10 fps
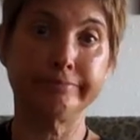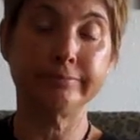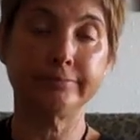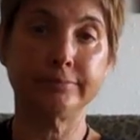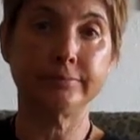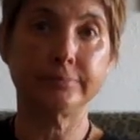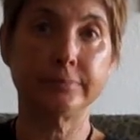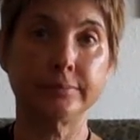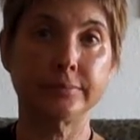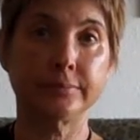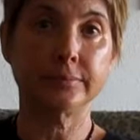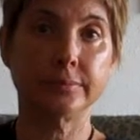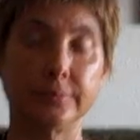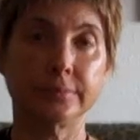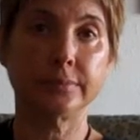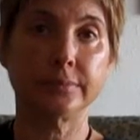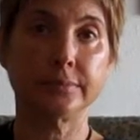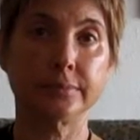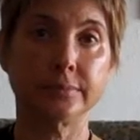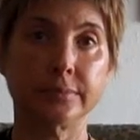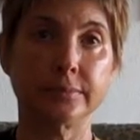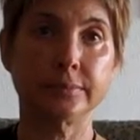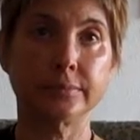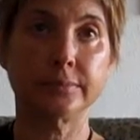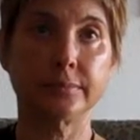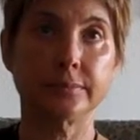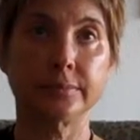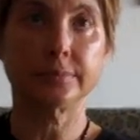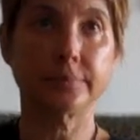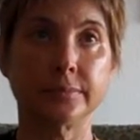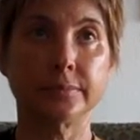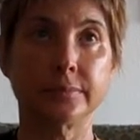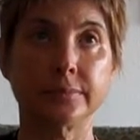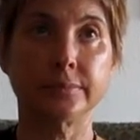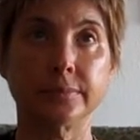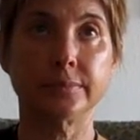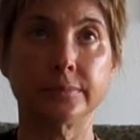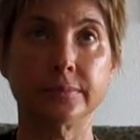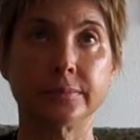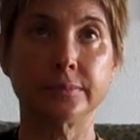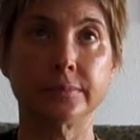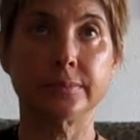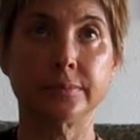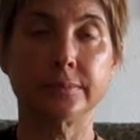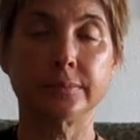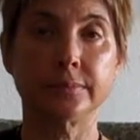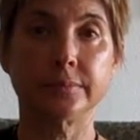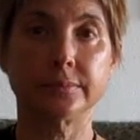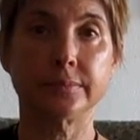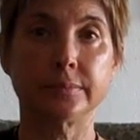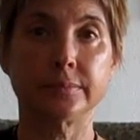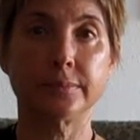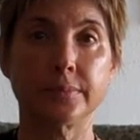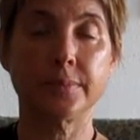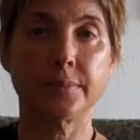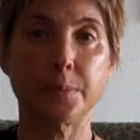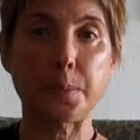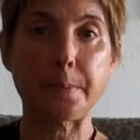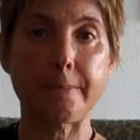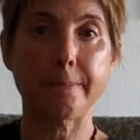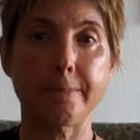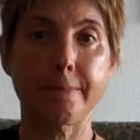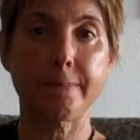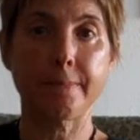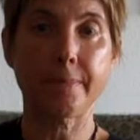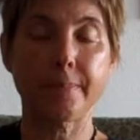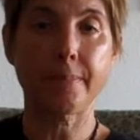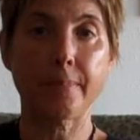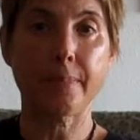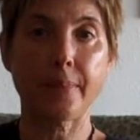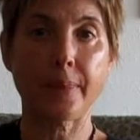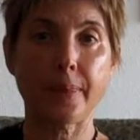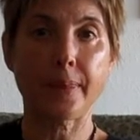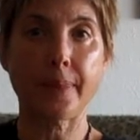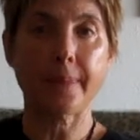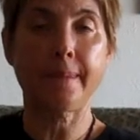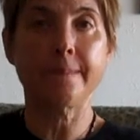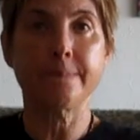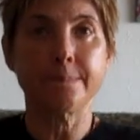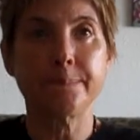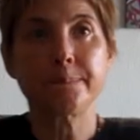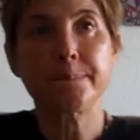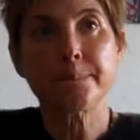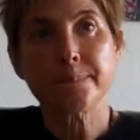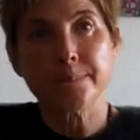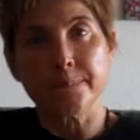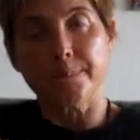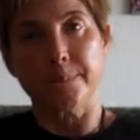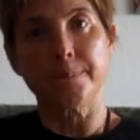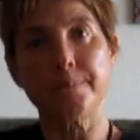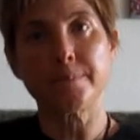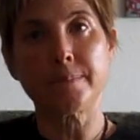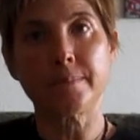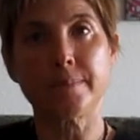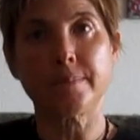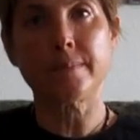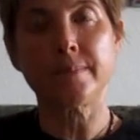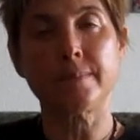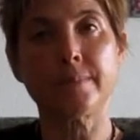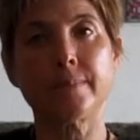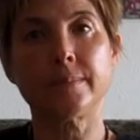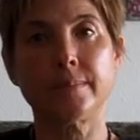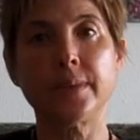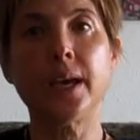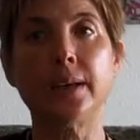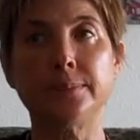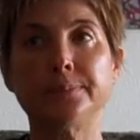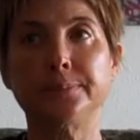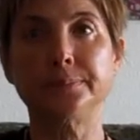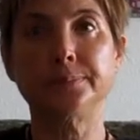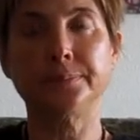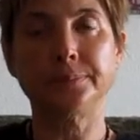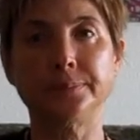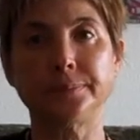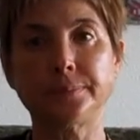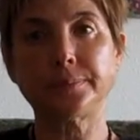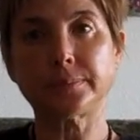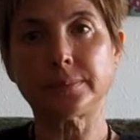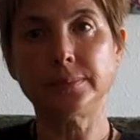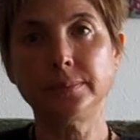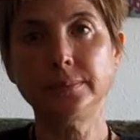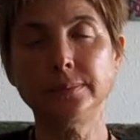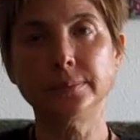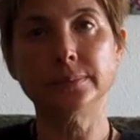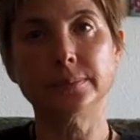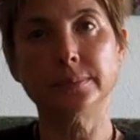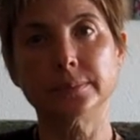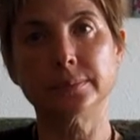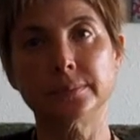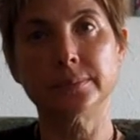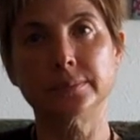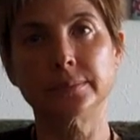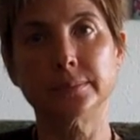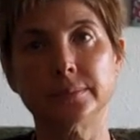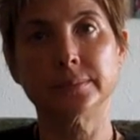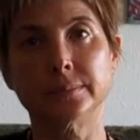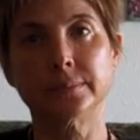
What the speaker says: Well, something else that Dr. Tick said when he spoke here in the, I don't remember if it was Red Air, I think it was the Beatnik by then, but he said something, there was a room full of people